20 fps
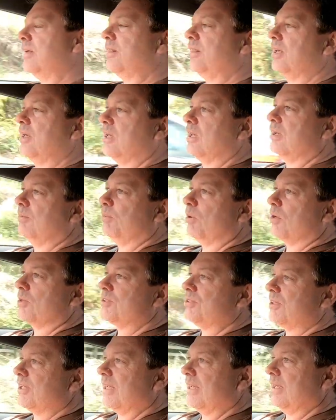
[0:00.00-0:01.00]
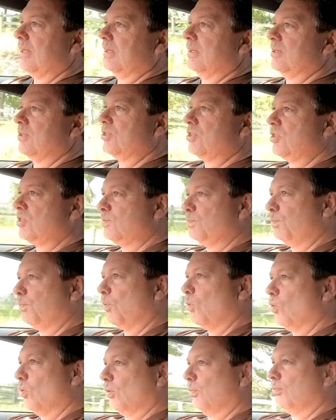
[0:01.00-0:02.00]
the gearbox in
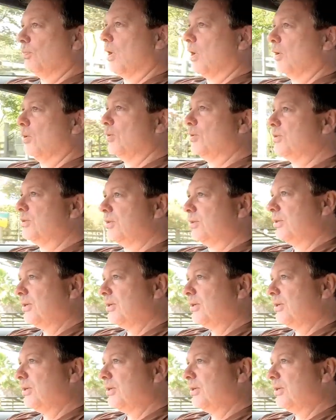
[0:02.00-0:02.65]
sport mode